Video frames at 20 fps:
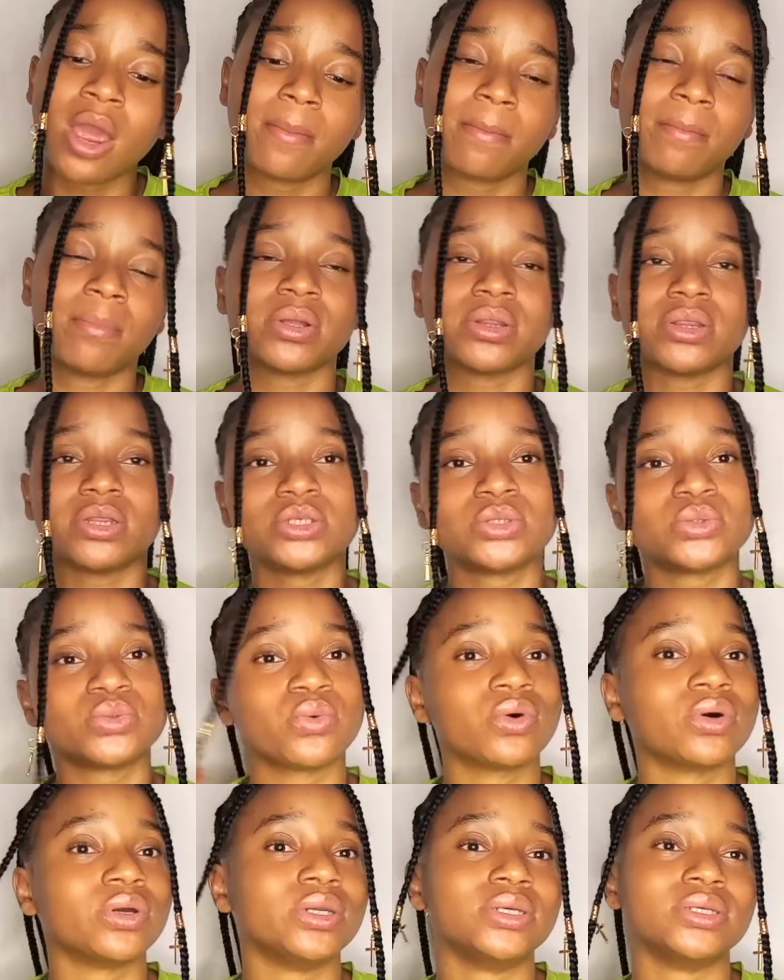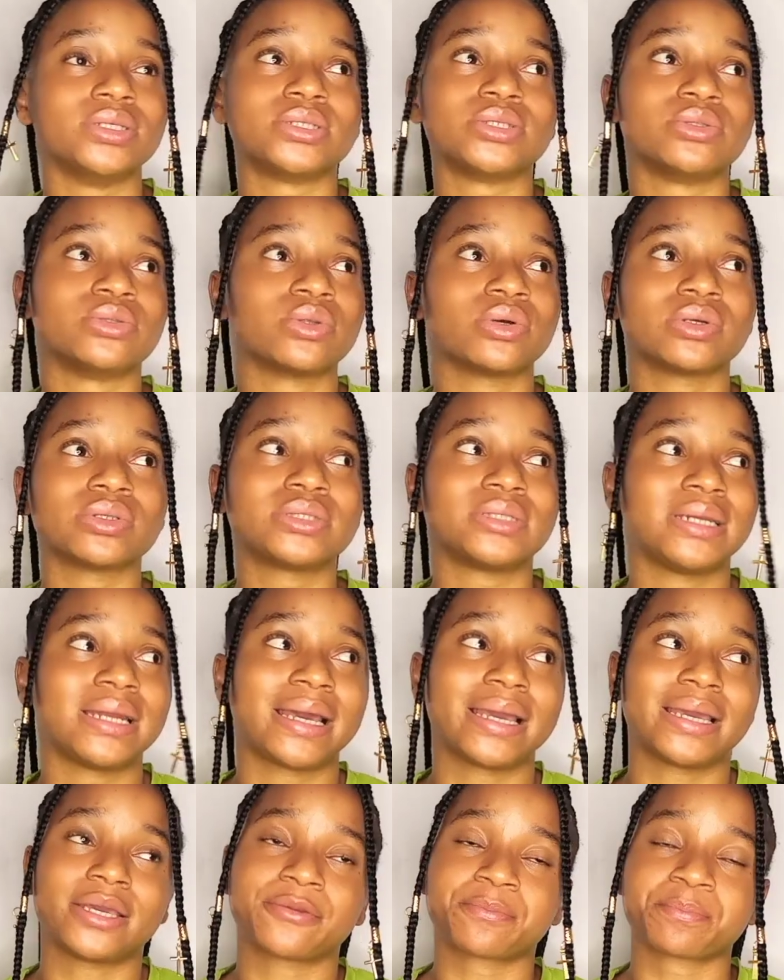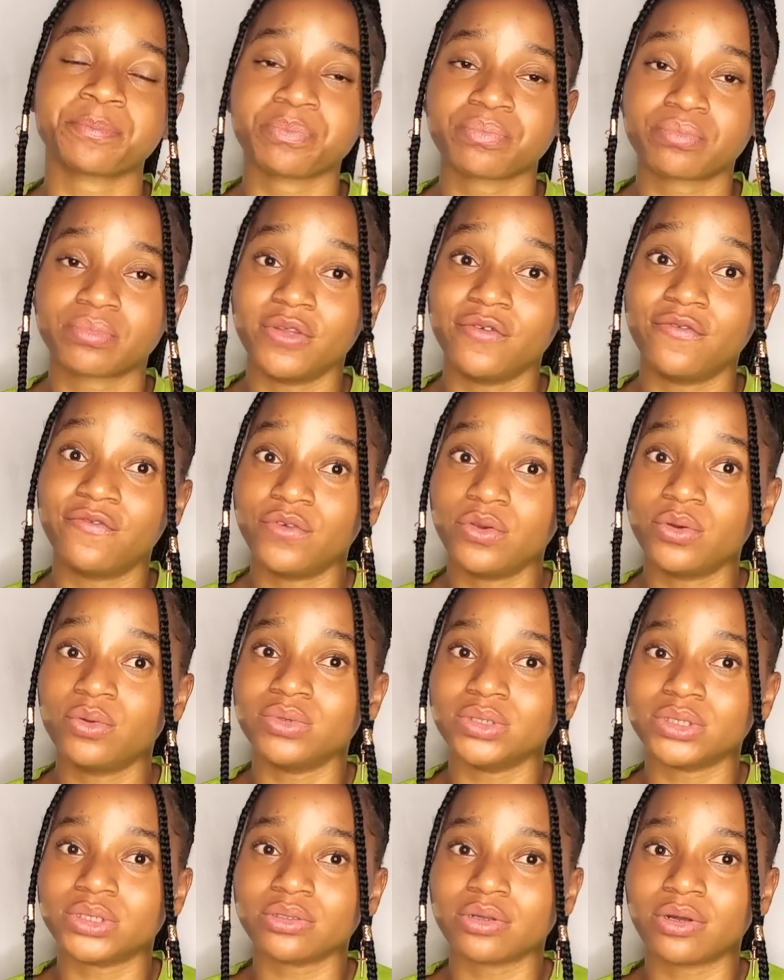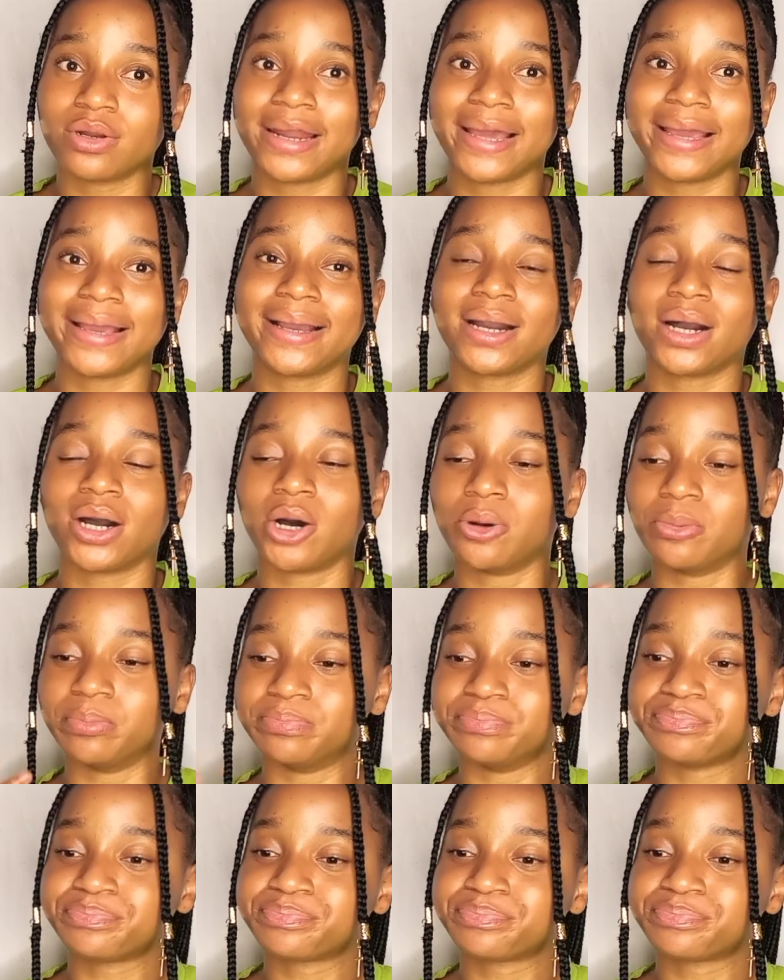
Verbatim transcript: But this one is not like the feel is not like um